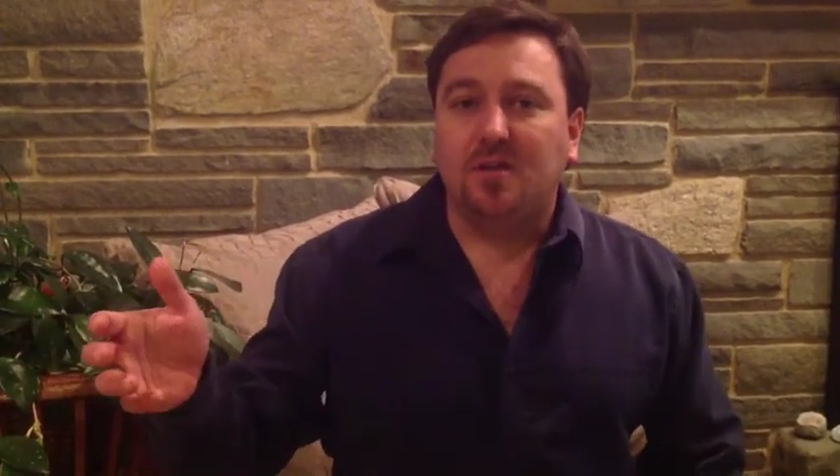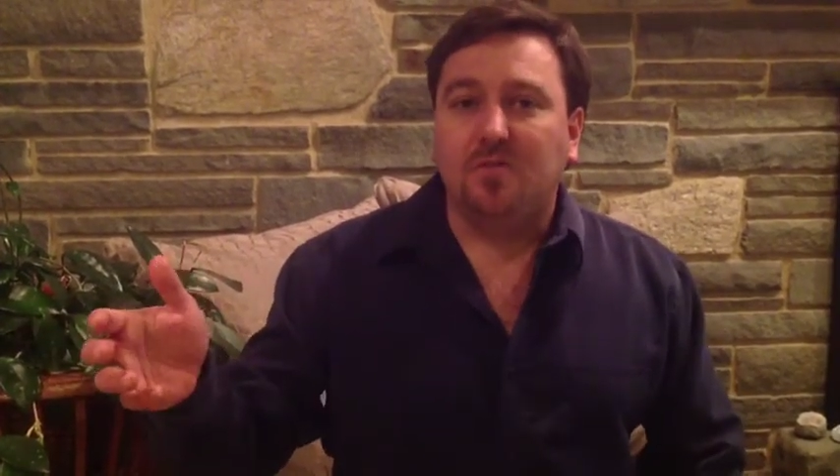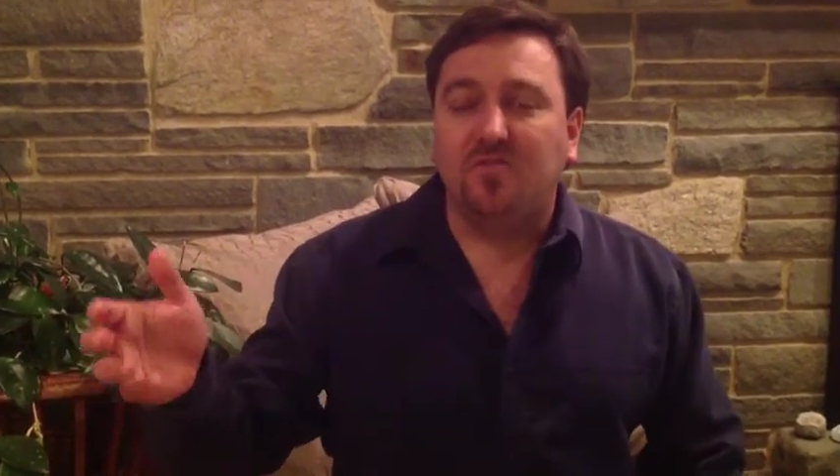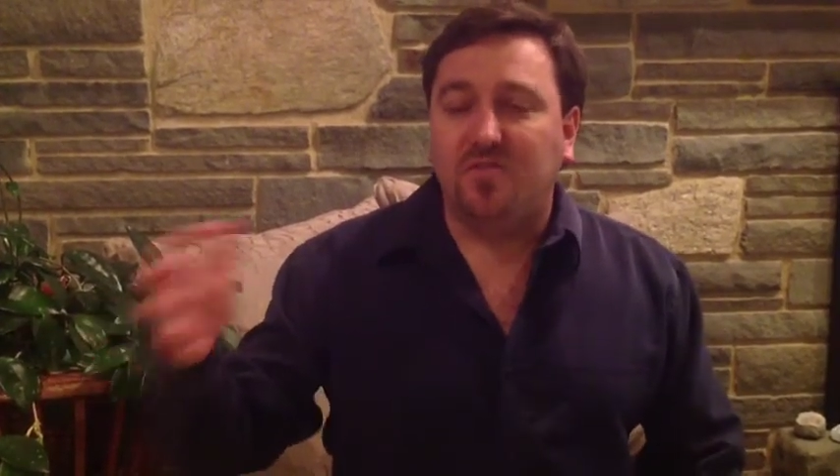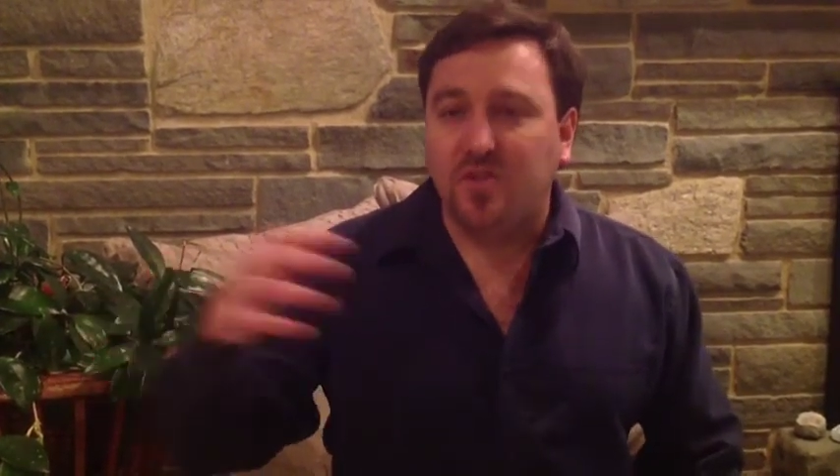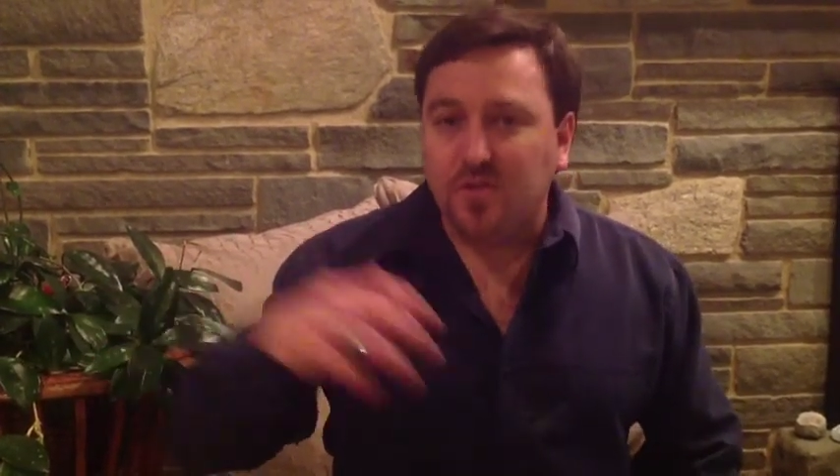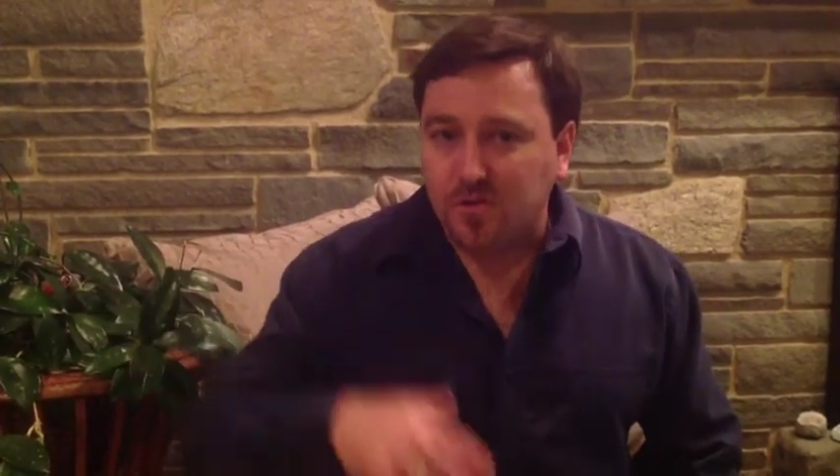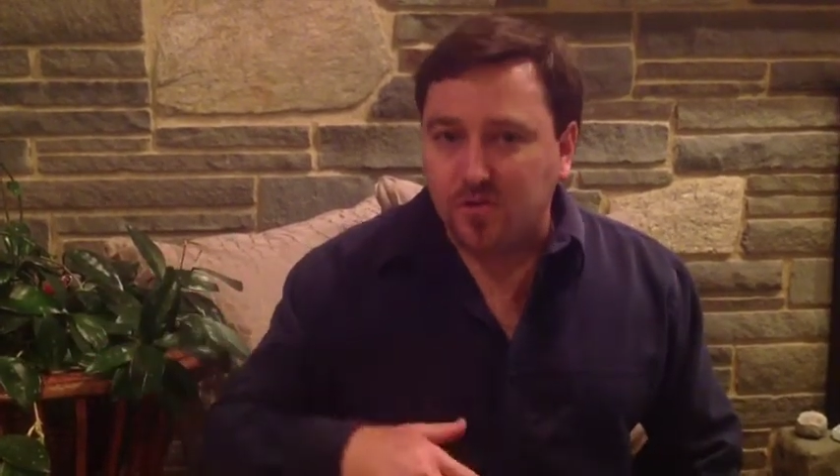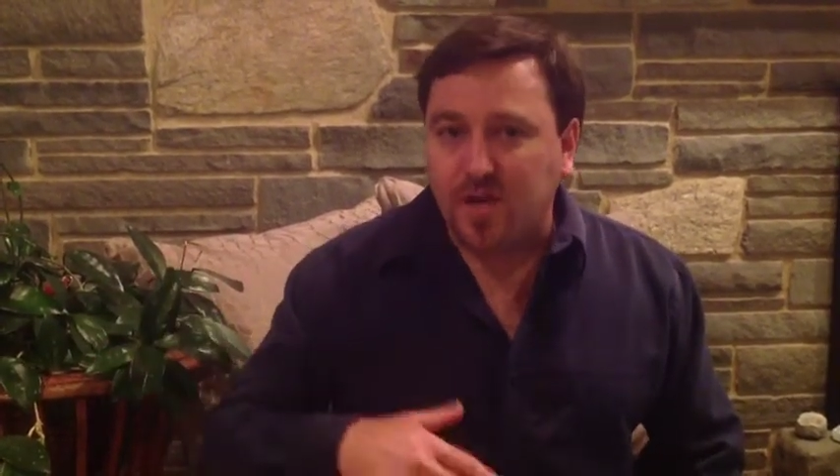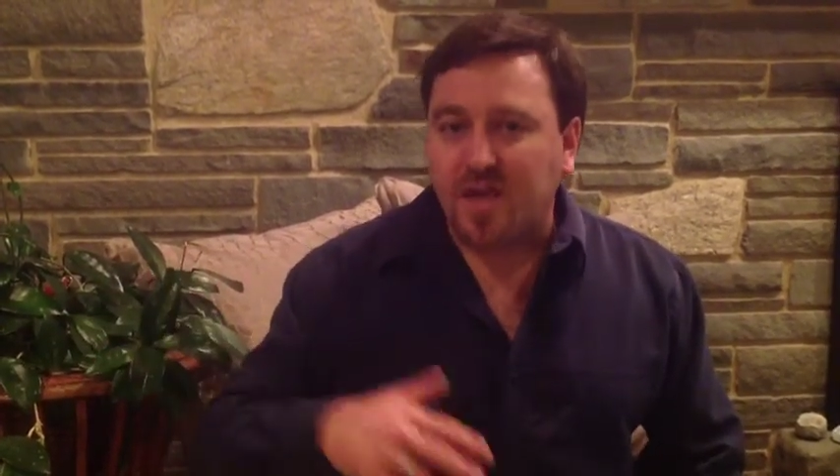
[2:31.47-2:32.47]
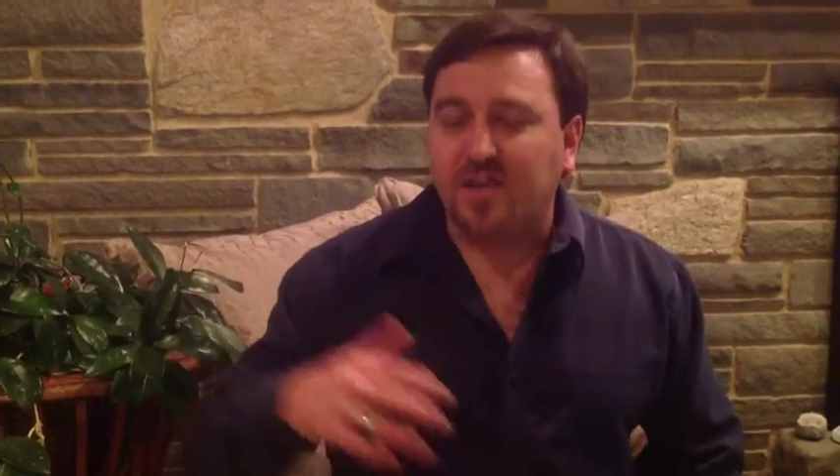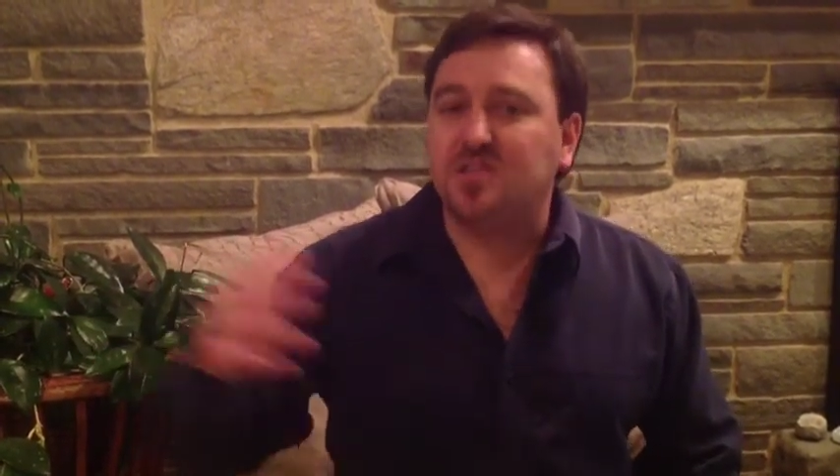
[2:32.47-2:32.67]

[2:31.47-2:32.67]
viewed and